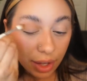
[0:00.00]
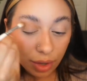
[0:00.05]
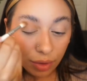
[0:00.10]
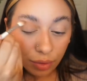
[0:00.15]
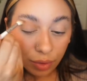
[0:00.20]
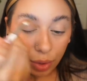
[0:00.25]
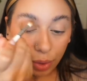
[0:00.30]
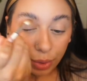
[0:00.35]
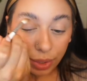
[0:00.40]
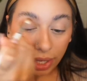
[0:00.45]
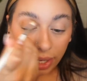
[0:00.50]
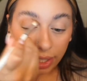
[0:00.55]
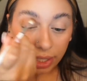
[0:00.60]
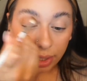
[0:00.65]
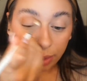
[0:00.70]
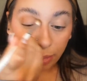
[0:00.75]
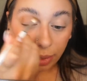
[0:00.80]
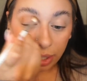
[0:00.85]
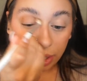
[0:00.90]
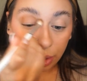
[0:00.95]
few days,
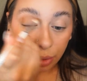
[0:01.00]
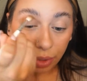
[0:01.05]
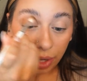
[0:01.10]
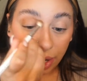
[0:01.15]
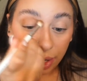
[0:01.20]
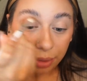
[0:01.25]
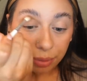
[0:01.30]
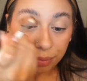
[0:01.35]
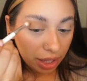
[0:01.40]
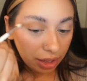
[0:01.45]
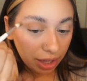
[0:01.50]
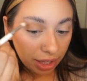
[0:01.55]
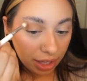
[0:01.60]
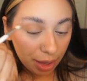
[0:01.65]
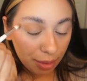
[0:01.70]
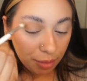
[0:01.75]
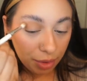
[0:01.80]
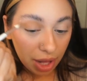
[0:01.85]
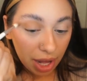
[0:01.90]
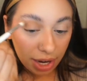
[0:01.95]
but it's okay. Like,
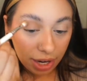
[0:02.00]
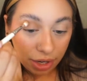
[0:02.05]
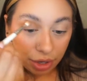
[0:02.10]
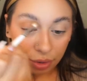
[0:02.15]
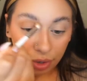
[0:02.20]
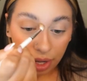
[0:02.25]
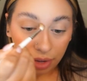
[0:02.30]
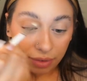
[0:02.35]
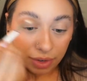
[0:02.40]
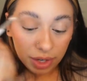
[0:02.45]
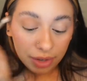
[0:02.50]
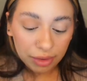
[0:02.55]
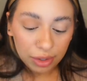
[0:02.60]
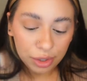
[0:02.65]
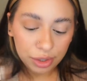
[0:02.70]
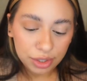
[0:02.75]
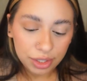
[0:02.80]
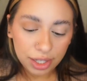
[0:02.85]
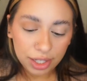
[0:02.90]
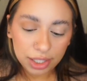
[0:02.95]
I'm glad I don't have any of
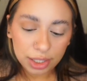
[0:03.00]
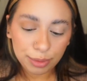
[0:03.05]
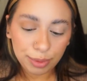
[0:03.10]
those things,